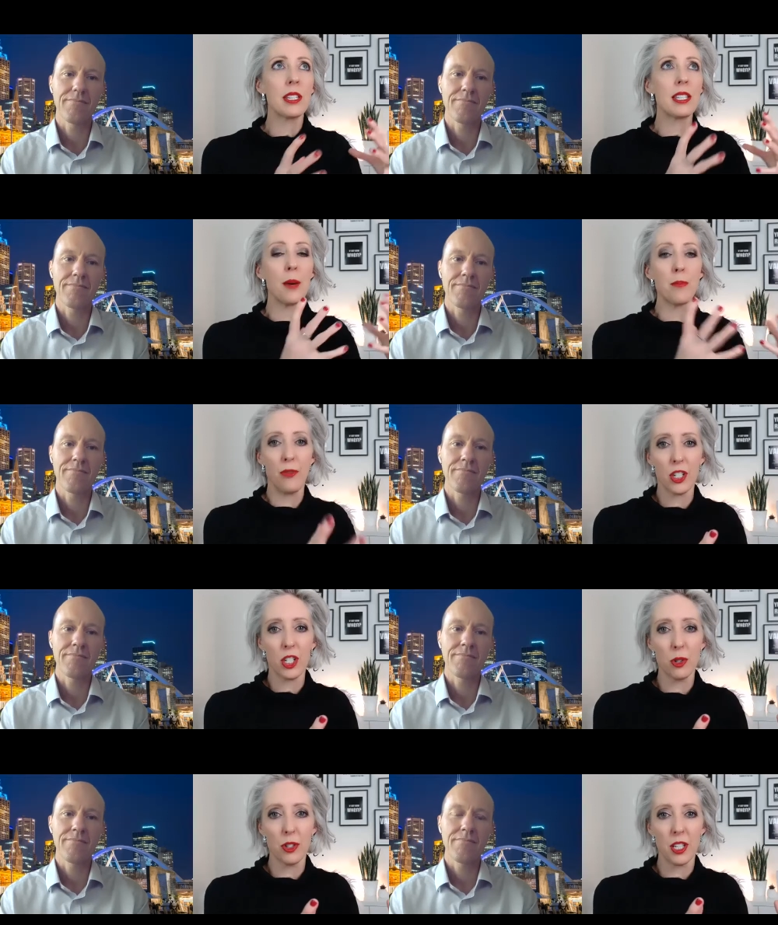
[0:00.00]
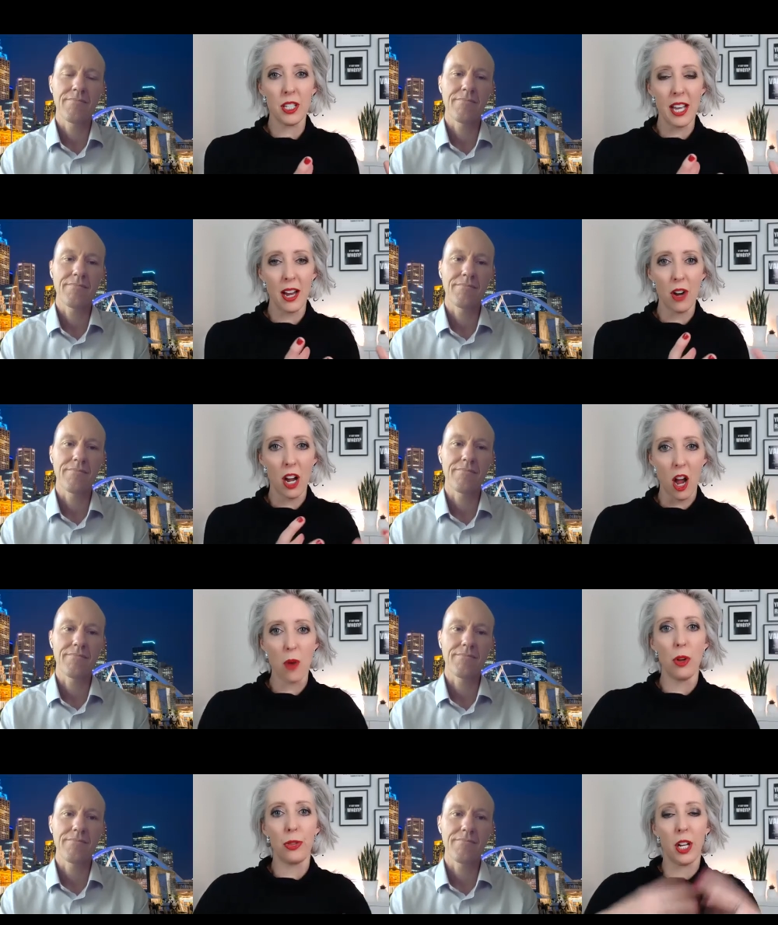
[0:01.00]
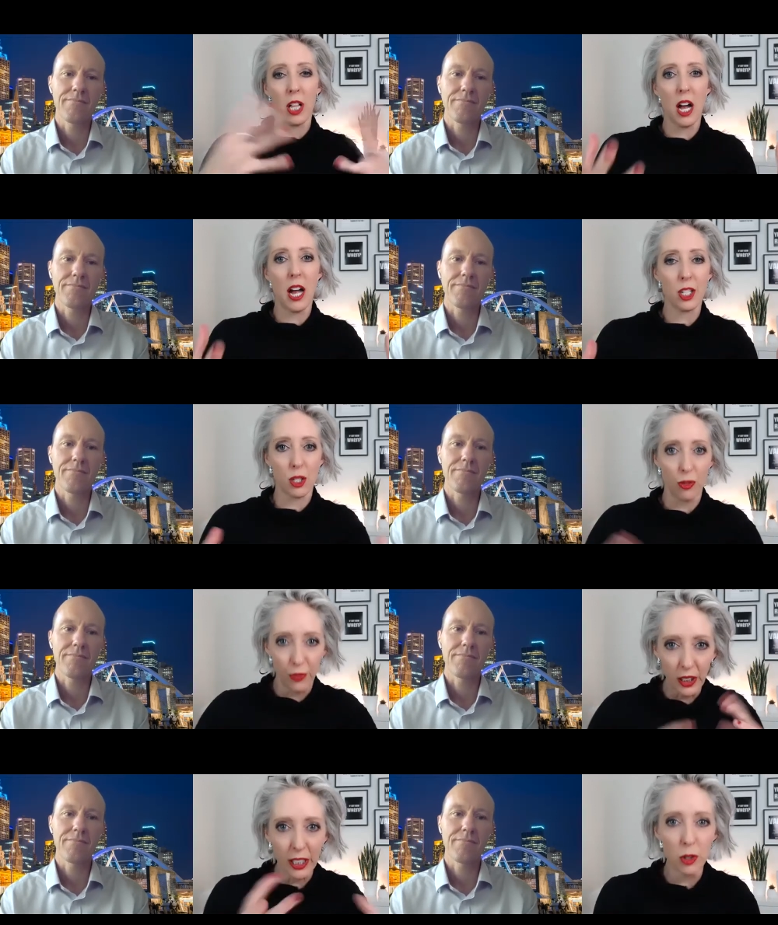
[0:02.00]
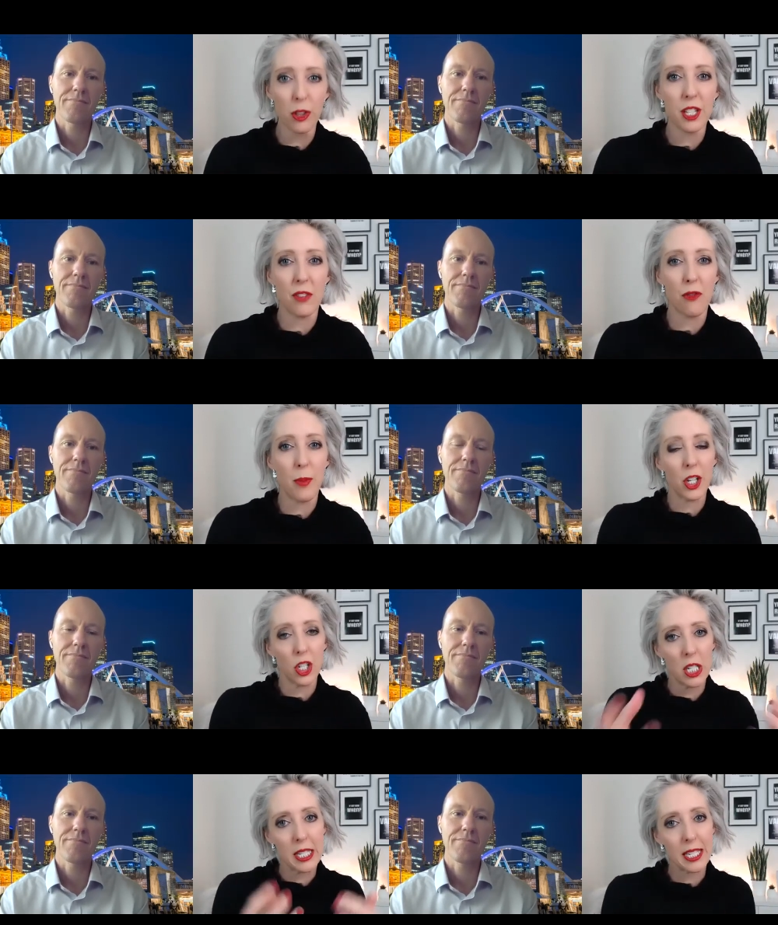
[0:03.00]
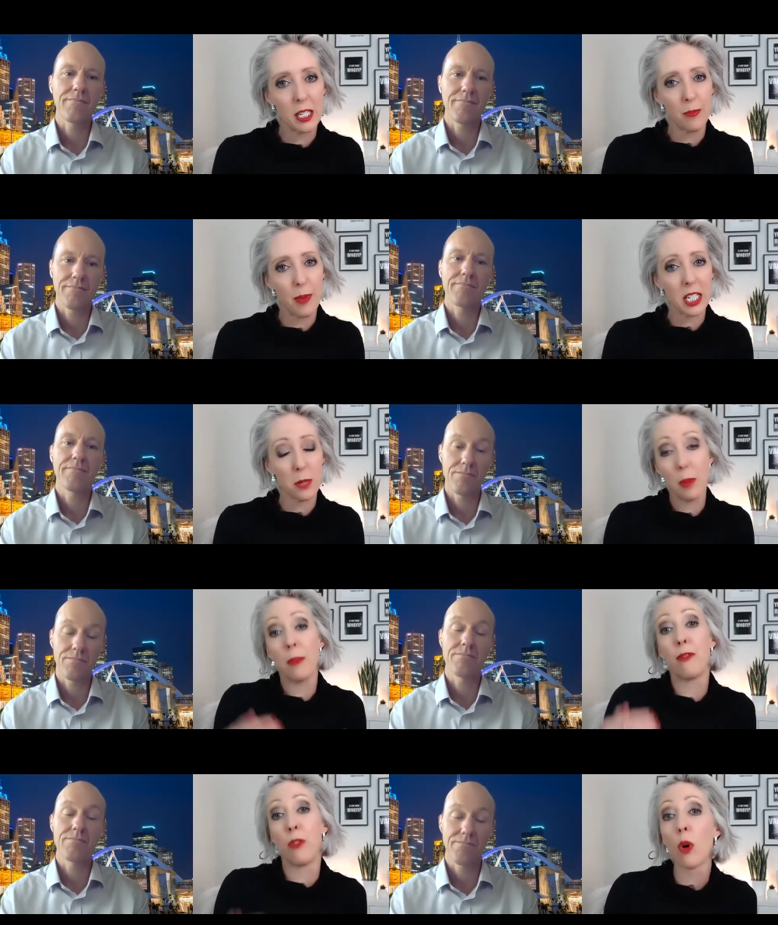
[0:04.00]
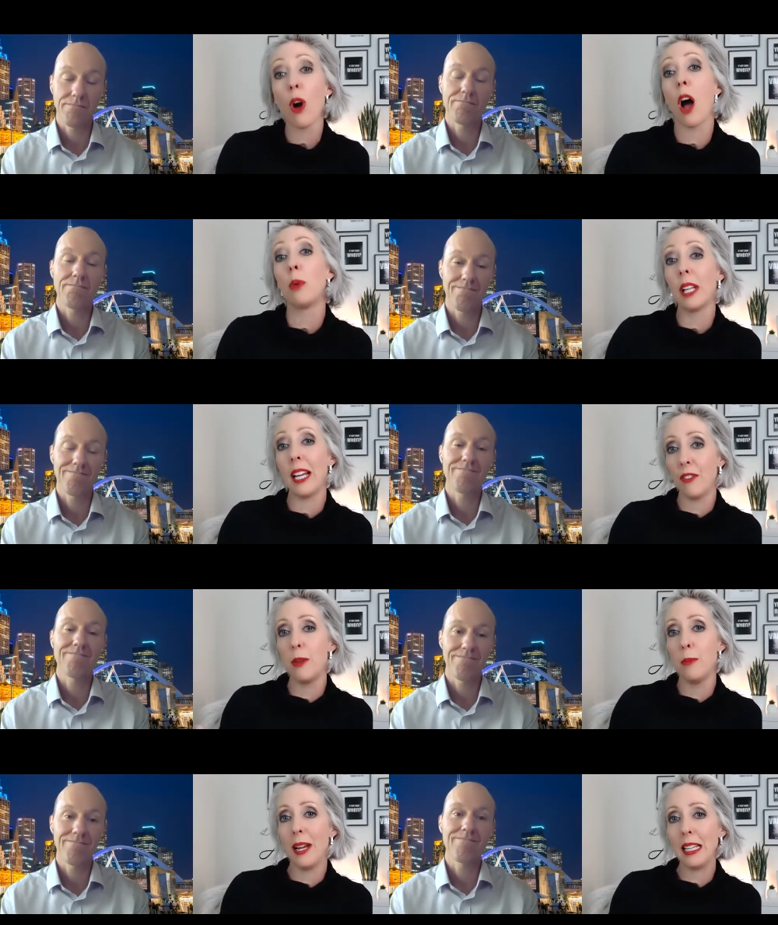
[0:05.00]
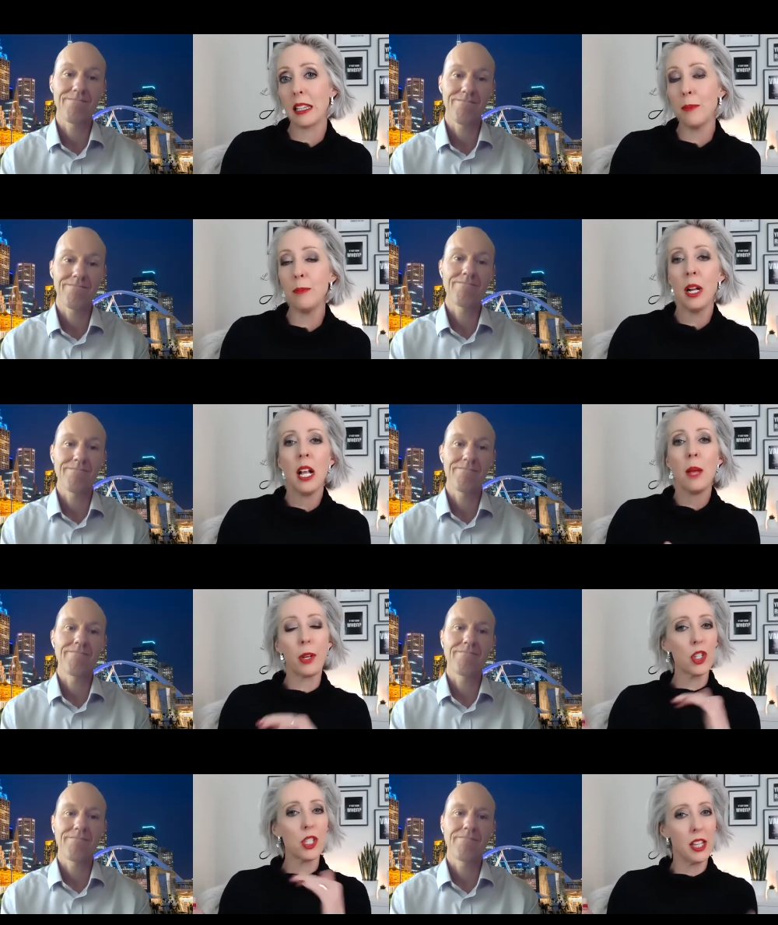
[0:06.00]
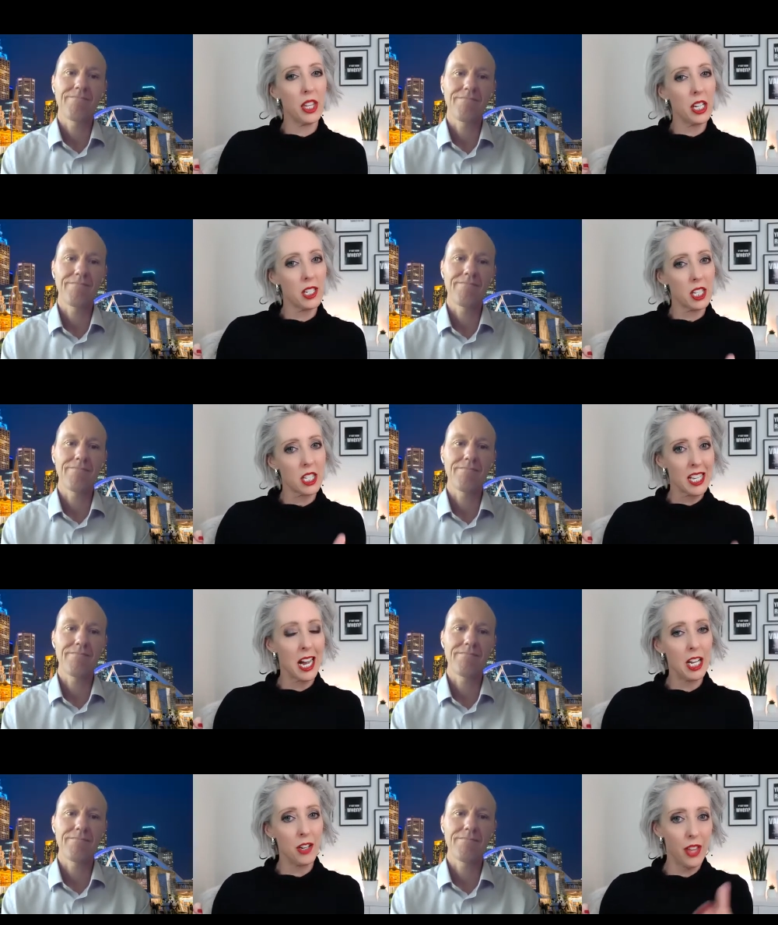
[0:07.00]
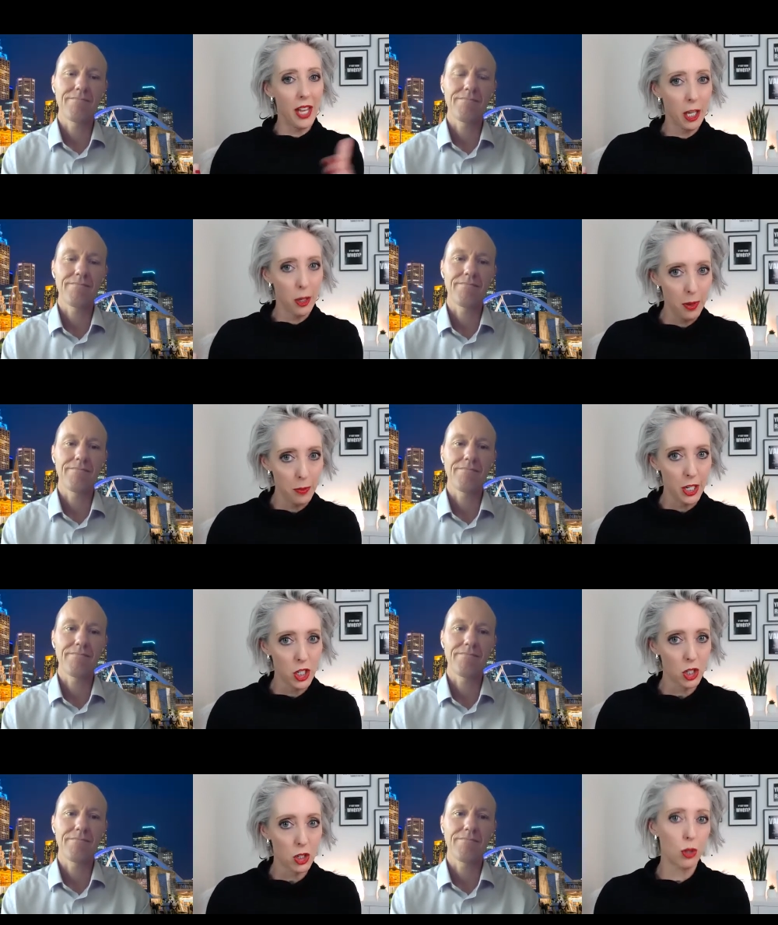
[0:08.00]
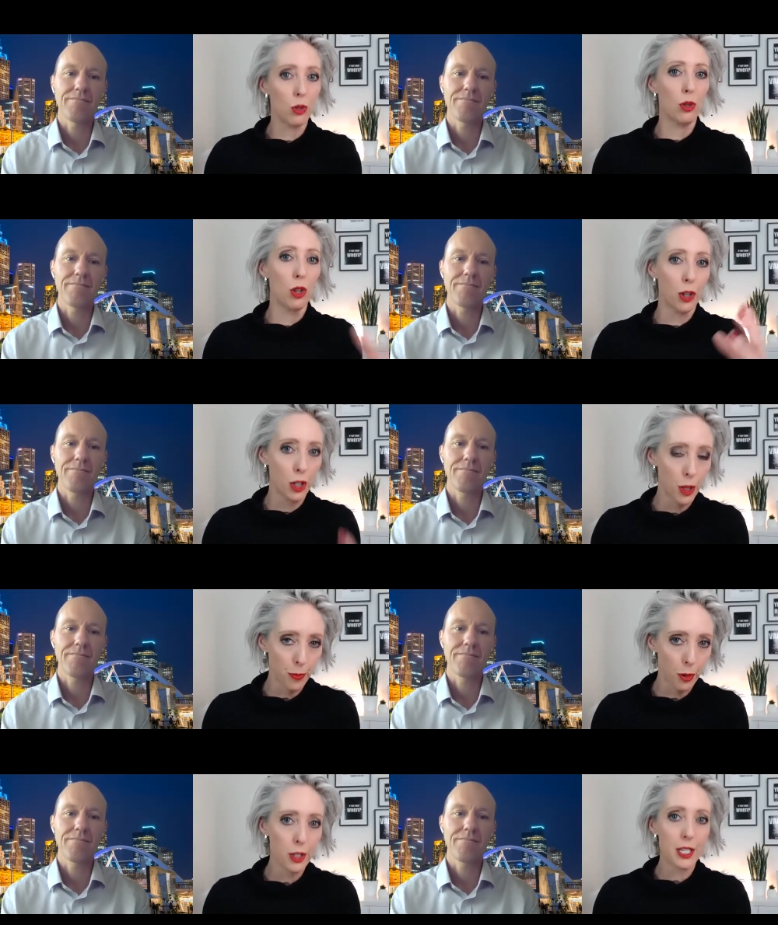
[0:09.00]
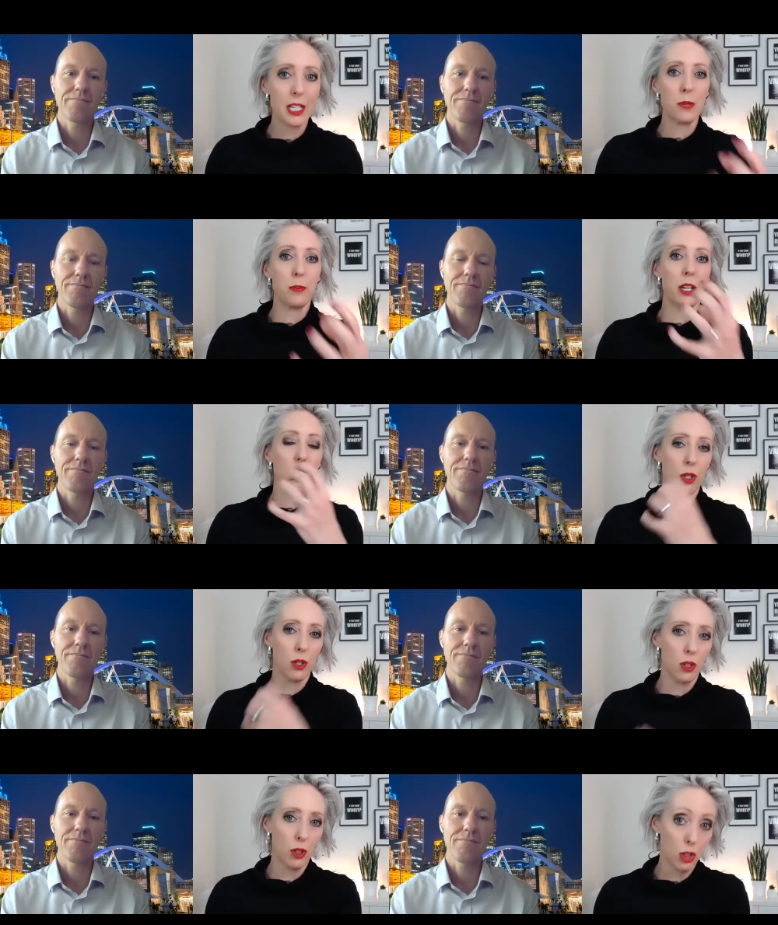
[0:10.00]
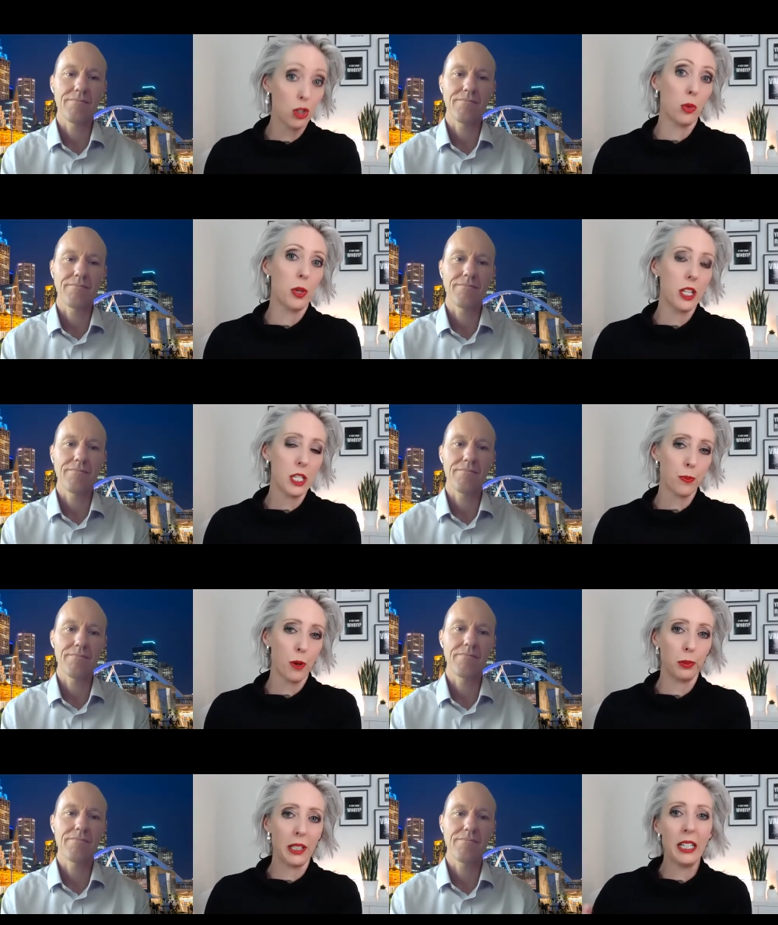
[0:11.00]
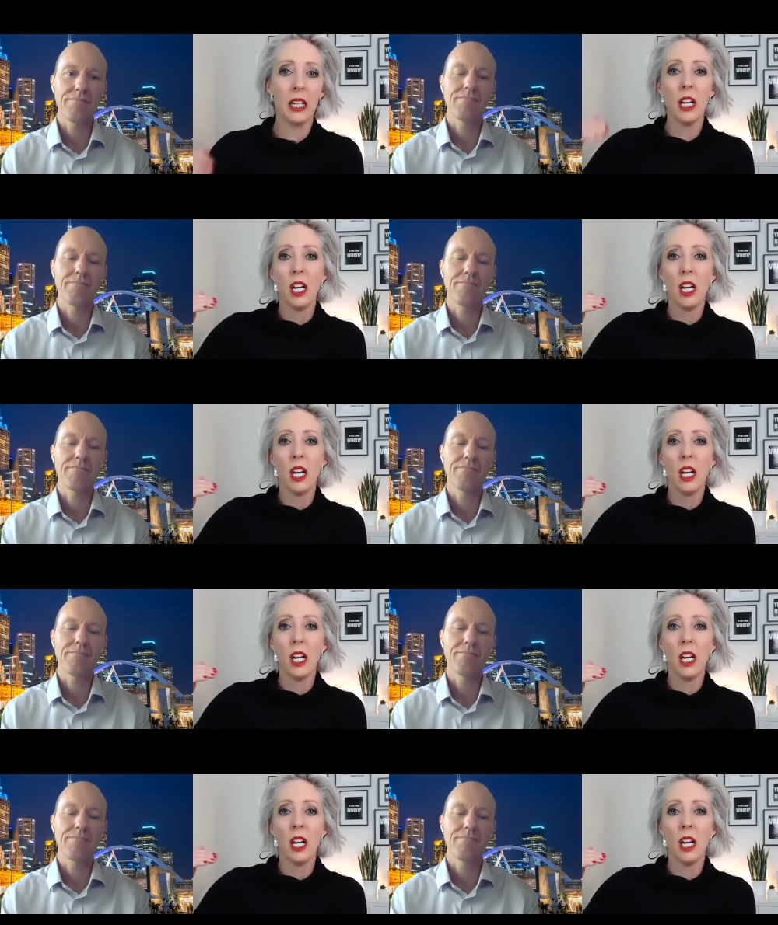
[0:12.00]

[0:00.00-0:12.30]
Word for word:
Speaker 1: some professionals that say, right, I want the client to fill in all this information and send it back to me before I will even meet them because they think it's a sign of their commitment to not only the process, but to, to doing this properly.